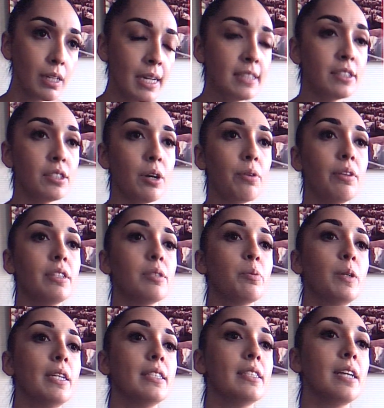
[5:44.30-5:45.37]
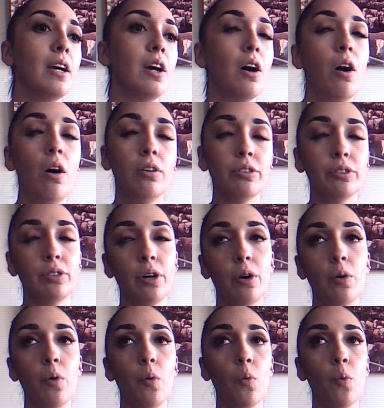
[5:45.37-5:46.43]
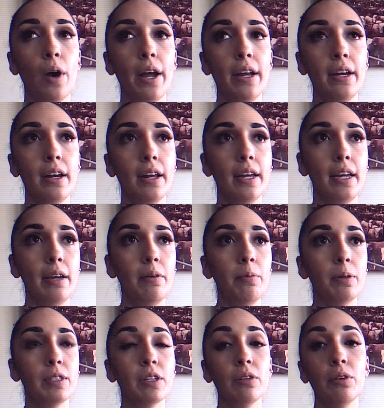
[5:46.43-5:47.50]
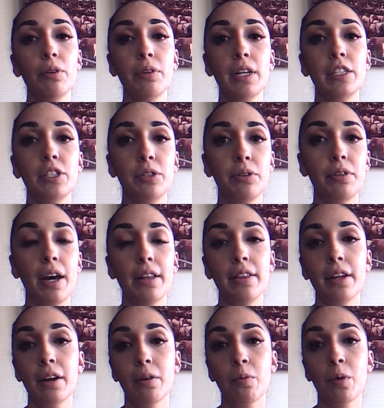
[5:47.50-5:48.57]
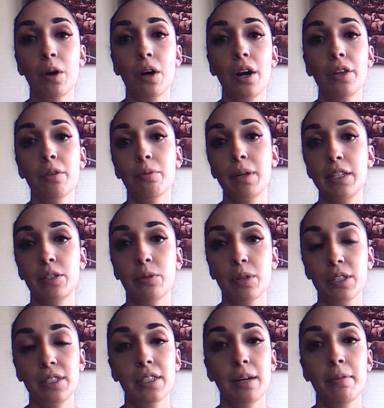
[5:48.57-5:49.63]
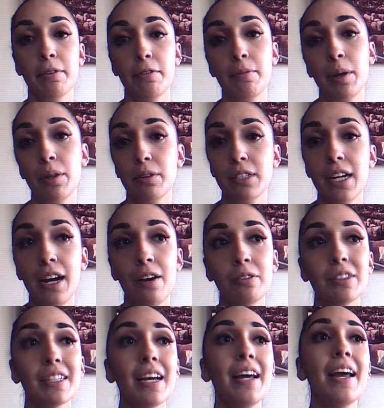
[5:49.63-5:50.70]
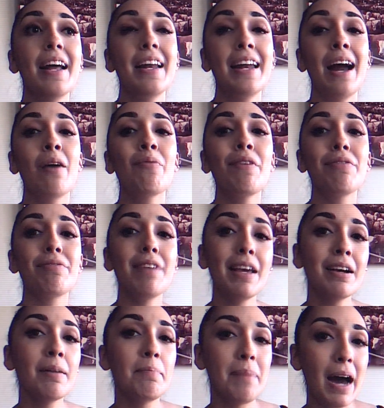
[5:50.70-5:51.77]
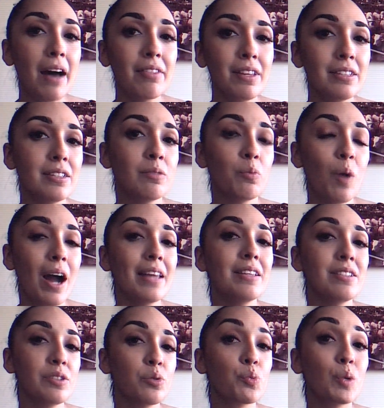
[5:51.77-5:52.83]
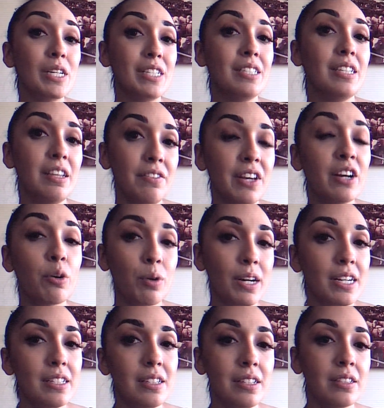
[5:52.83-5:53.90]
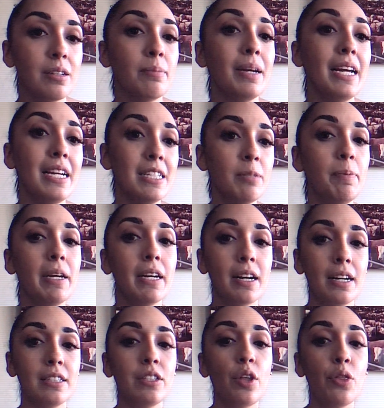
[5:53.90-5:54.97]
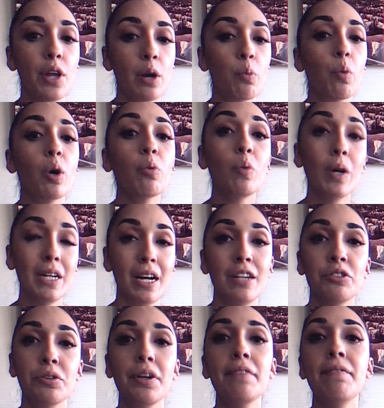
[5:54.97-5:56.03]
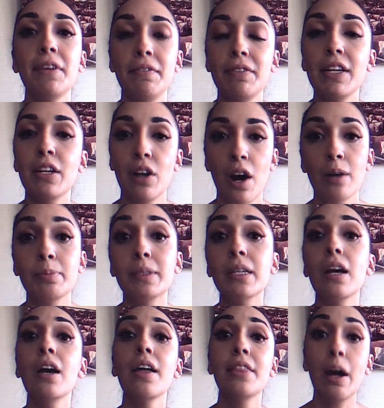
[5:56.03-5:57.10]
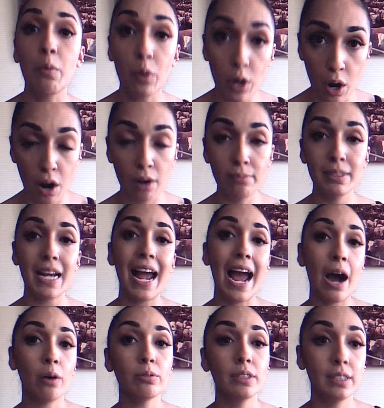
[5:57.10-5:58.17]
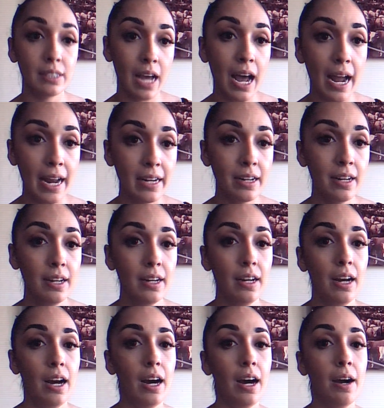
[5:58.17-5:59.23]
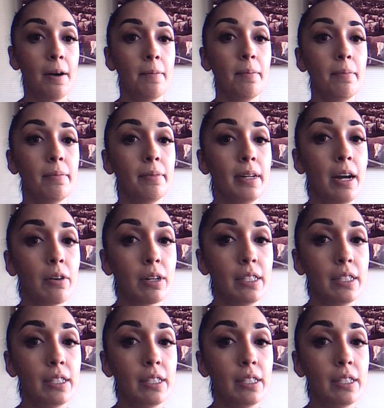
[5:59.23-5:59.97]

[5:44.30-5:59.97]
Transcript: and so this was also what he was alluding to that there were other resources coming from other towns. Now, the thing about this and why this is receiving criticism is because there were 150 cops that were armed outside. Um, now,